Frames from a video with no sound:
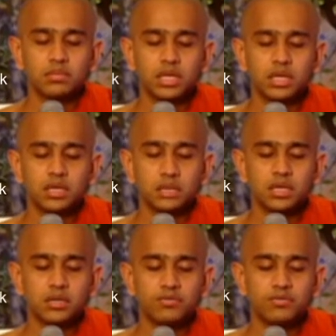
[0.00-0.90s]

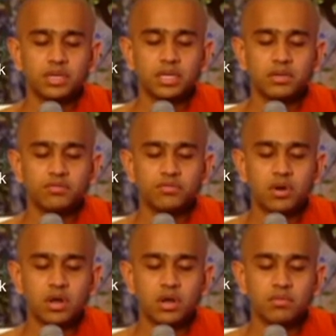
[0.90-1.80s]
be free
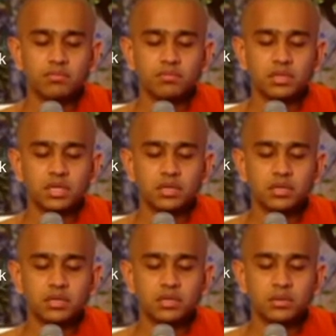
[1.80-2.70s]
from
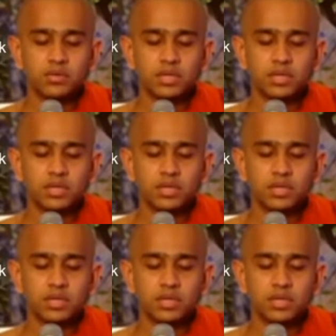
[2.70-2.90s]
ill